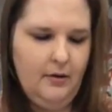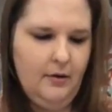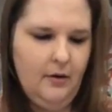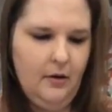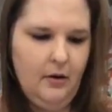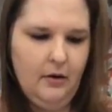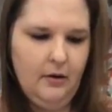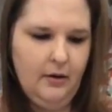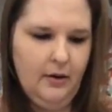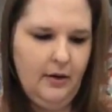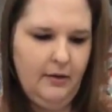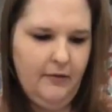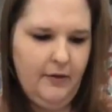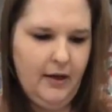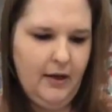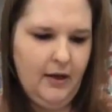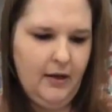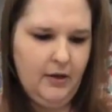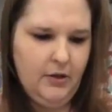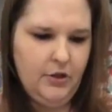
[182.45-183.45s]
Hardly even
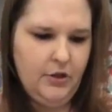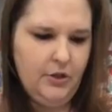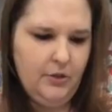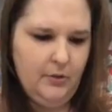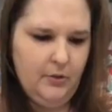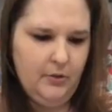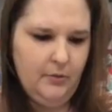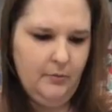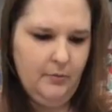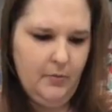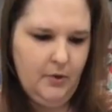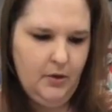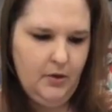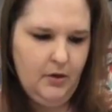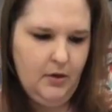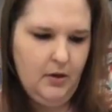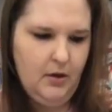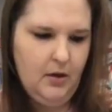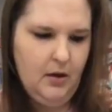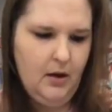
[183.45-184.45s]
had to chew them.
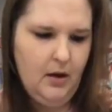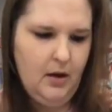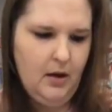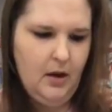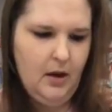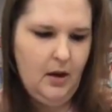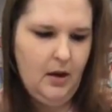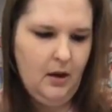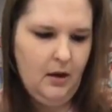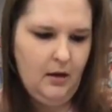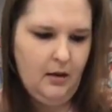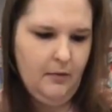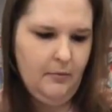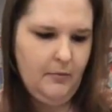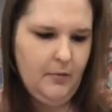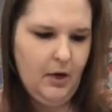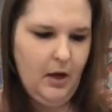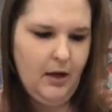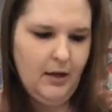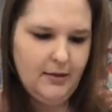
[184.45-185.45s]

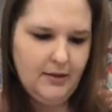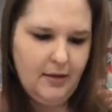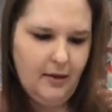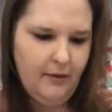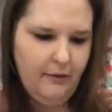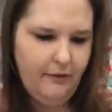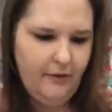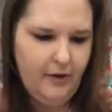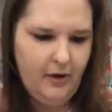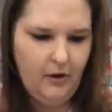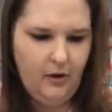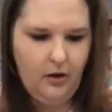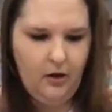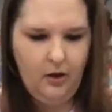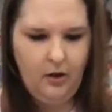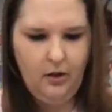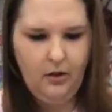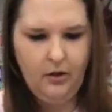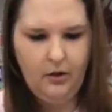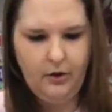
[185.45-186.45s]
Not tough at
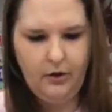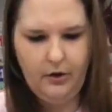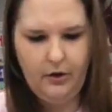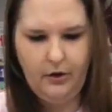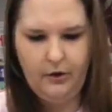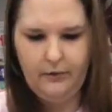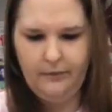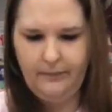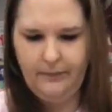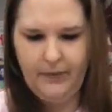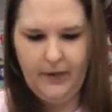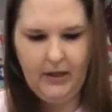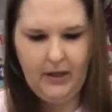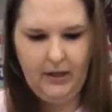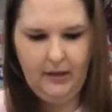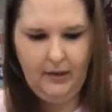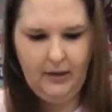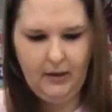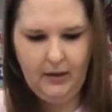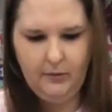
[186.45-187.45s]
all or
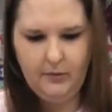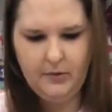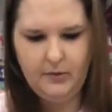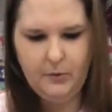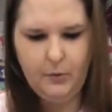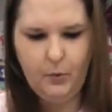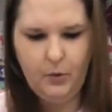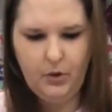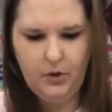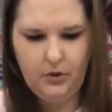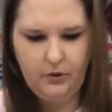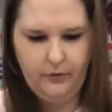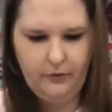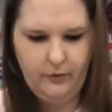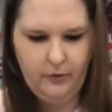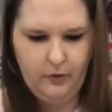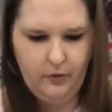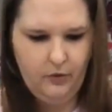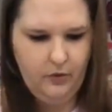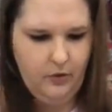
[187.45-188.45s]
anything. It was
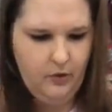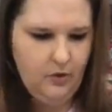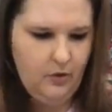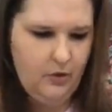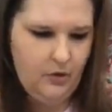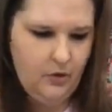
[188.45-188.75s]
wonderful.